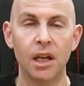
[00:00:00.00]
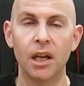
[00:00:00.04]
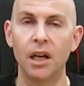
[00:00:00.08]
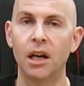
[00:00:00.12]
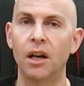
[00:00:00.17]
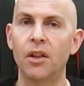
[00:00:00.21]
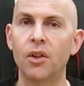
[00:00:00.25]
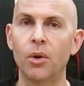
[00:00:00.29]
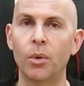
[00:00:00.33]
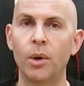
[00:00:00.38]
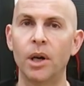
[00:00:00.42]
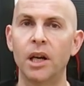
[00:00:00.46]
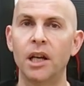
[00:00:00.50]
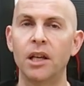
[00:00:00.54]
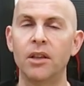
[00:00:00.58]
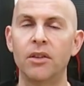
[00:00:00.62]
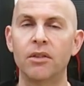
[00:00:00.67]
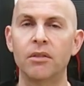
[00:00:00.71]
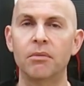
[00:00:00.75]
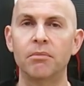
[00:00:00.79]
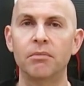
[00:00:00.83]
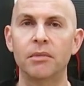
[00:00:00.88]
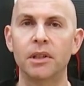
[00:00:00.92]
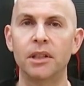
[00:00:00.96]

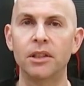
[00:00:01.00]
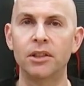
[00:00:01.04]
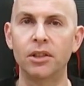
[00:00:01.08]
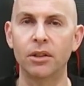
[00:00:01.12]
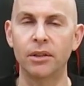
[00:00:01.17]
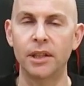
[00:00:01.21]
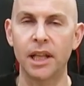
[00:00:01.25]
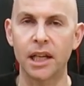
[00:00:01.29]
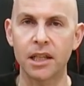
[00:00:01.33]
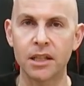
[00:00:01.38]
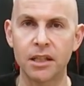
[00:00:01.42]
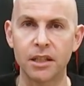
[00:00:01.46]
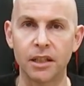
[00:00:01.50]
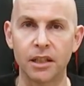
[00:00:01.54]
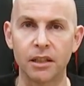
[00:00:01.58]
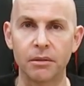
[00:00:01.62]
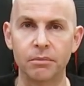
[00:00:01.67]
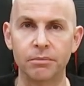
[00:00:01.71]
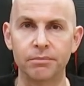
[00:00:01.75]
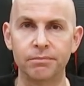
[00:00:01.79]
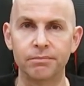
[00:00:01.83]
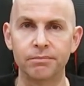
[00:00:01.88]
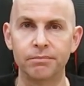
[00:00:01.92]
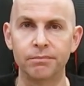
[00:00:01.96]
Otherwise, until next
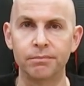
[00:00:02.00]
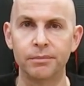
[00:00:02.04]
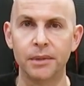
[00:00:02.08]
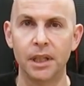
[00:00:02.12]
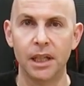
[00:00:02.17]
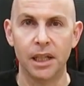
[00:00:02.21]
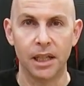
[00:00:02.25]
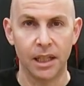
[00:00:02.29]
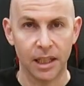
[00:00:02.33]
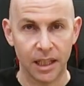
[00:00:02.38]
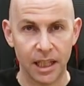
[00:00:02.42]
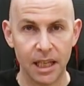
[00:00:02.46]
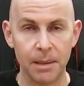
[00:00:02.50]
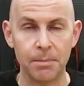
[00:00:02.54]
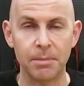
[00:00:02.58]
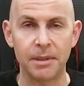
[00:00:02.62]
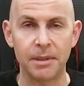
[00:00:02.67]
time, keep